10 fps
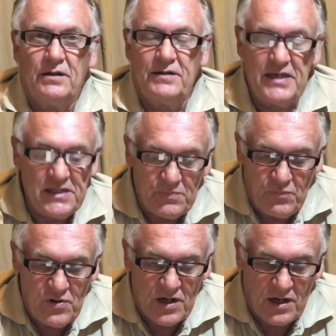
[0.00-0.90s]
These
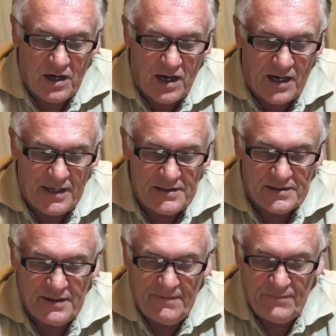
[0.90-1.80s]
poor guys,
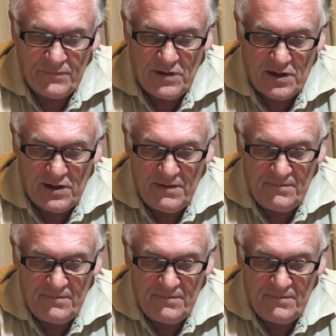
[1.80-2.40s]
the